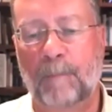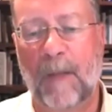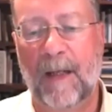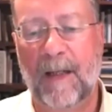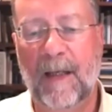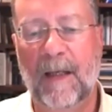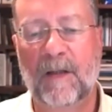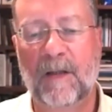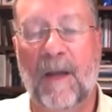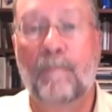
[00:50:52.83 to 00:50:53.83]
it
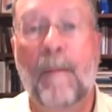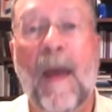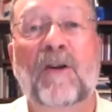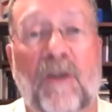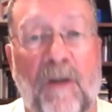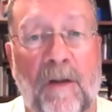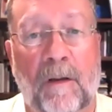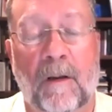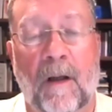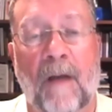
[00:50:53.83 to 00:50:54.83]
is the measure
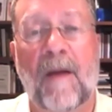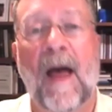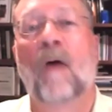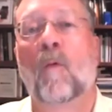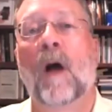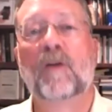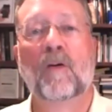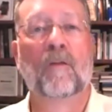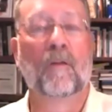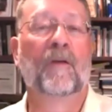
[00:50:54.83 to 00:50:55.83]
of how well
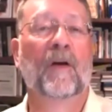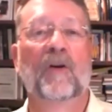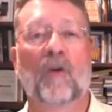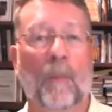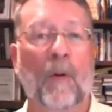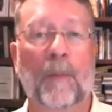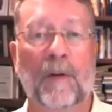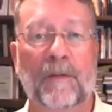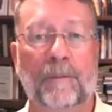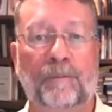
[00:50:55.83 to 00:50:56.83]
you fulfill your purpose.